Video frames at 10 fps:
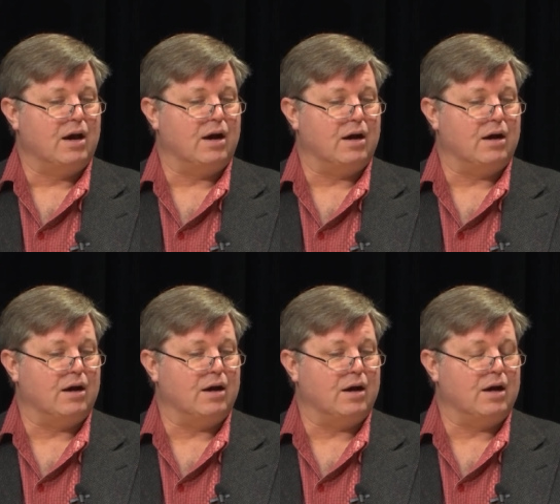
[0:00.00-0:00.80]

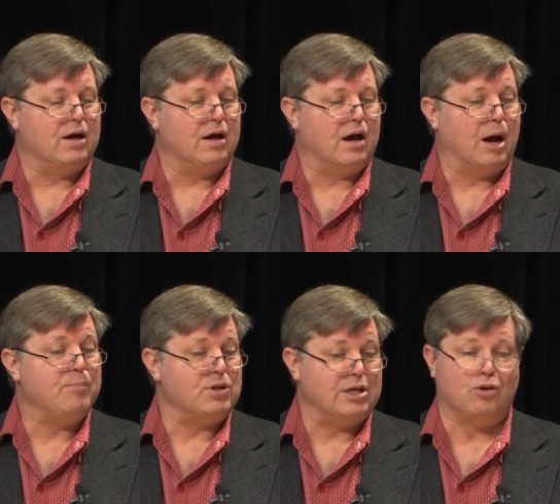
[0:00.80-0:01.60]
uh,
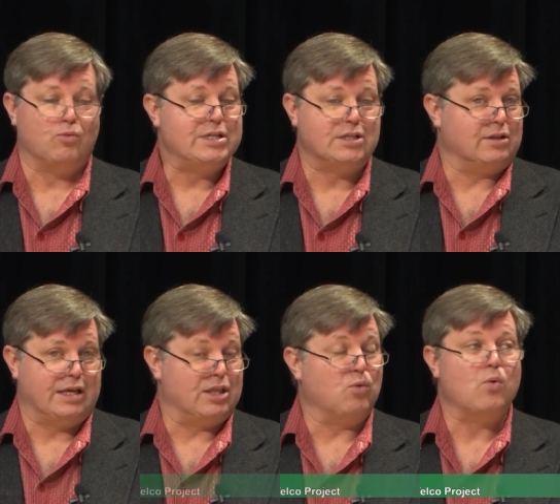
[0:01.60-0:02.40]
up until
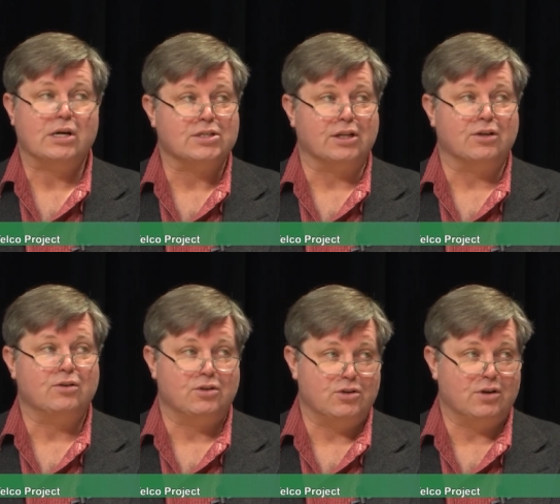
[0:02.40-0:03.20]
recently there wasn't
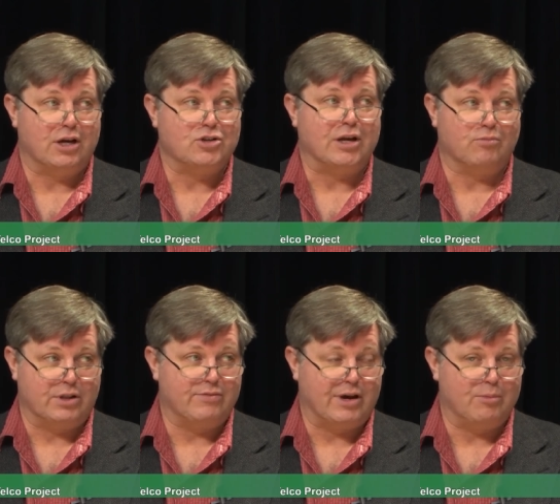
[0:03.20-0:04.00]
uh,
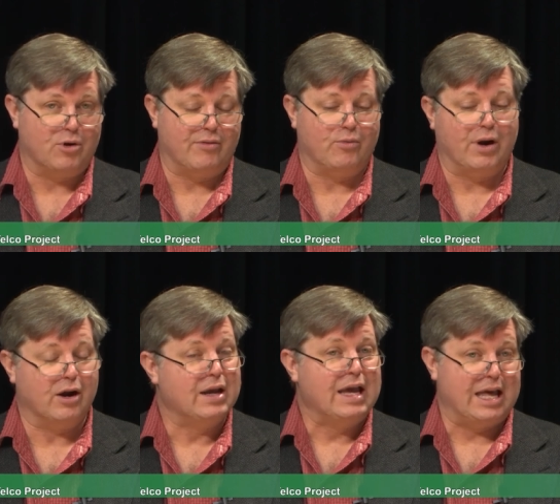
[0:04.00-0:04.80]
generally fiber
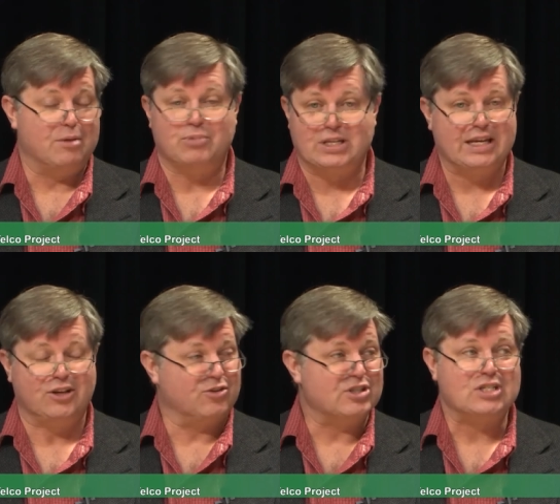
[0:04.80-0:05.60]
everywhere, and in
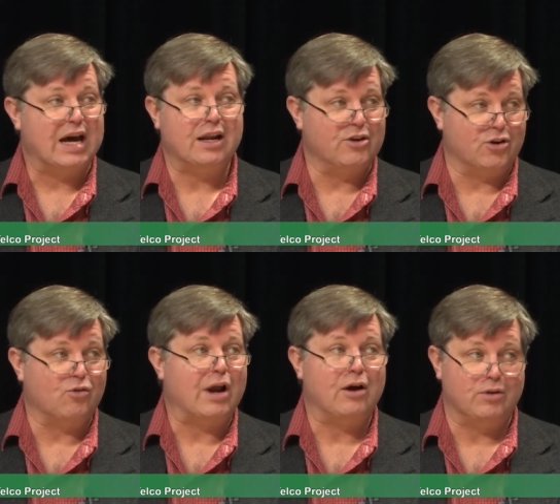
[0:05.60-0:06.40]
particular it's not
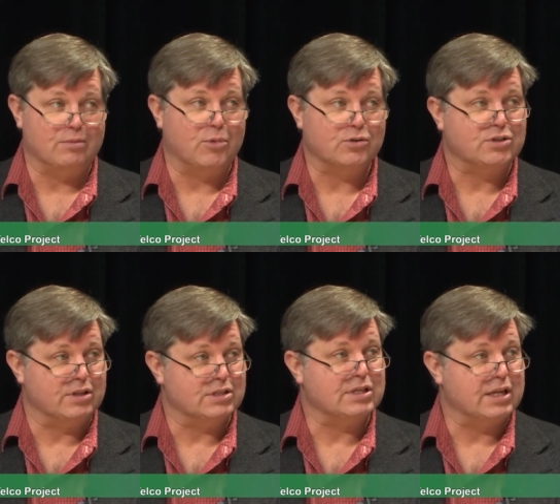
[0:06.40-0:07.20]
underground in most
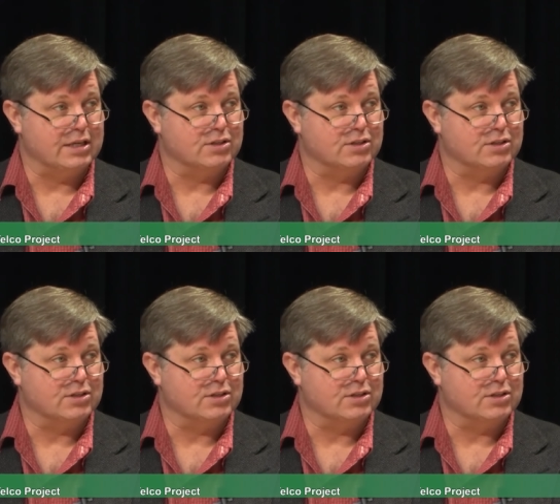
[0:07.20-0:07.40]
of the cities.